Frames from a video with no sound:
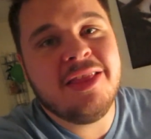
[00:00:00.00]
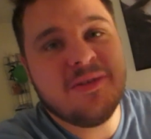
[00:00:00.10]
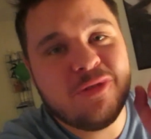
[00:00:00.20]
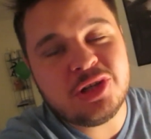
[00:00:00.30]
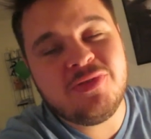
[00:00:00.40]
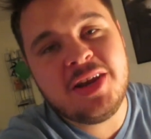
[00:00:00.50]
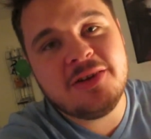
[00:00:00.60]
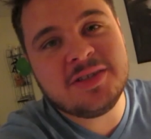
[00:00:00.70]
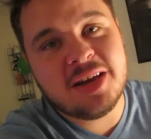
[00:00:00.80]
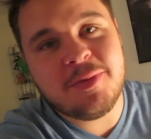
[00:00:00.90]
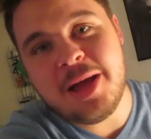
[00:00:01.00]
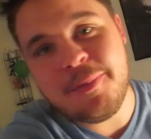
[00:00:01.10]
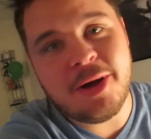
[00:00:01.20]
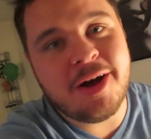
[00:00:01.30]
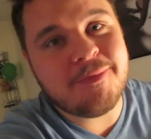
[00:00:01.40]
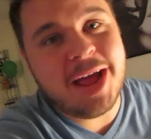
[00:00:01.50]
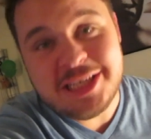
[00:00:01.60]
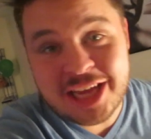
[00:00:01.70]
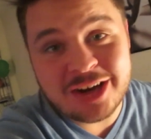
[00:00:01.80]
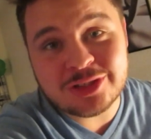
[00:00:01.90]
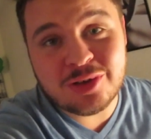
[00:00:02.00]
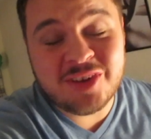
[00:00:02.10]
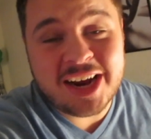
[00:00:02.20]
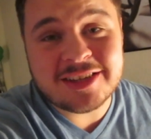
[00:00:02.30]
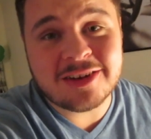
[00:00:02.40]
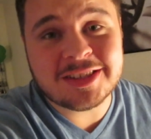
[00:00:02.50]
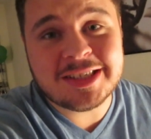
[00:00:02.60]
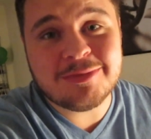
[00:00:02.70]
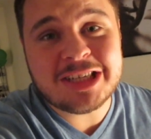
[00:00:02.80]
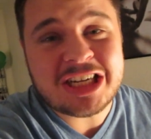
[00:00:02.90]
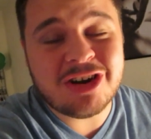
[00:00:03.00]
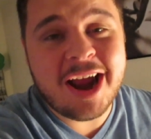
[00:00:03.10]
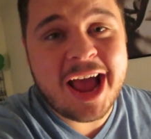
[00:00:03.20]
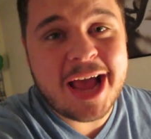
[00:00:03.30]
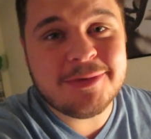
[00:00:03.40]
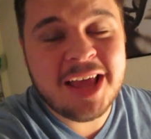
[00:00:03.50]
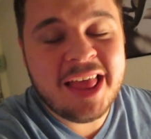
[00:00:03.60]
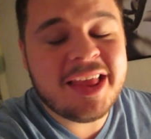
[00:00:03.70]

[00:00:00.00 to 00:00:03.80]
the first video is gonna be up on my channel, so if you guys aren't subscribed,